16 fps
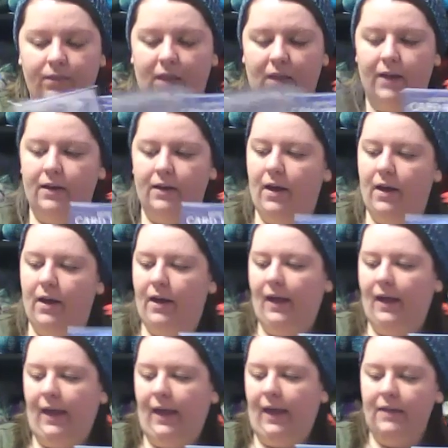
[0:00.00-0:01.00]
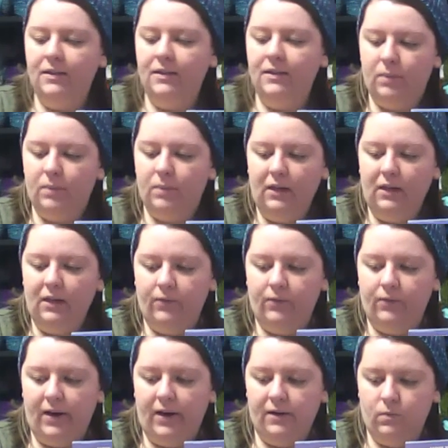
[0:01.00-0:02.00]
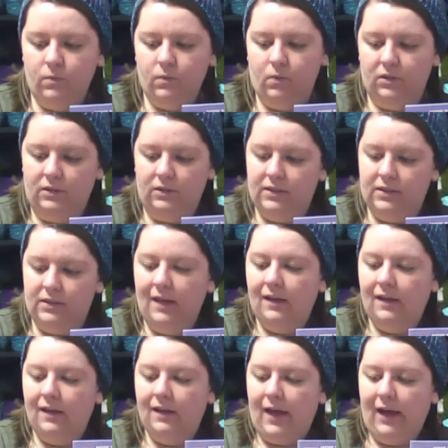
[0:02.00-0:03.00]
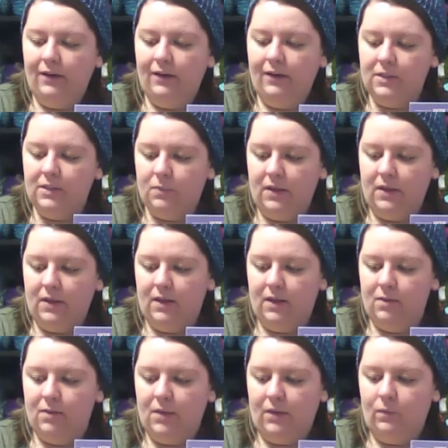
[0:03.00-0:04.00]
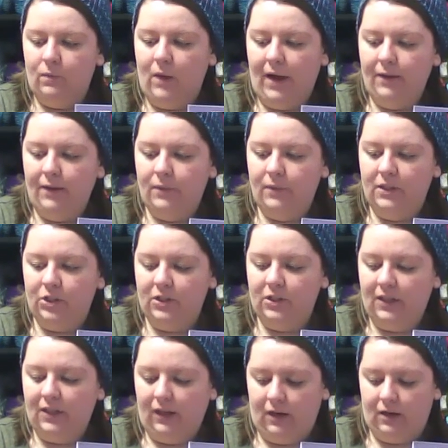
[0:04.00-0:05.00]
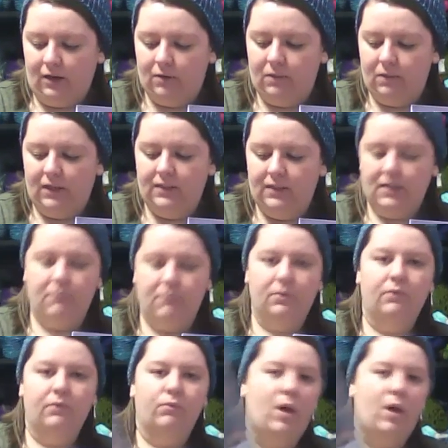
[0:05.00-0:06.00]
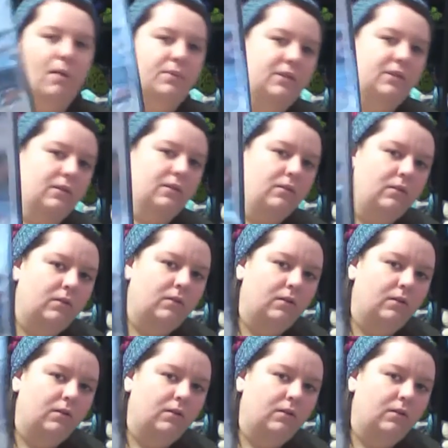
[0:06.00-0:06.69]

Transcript: I got Hand Spinning Rare Wools, How to Spin Them and Why We Should Care by Deborah Robson.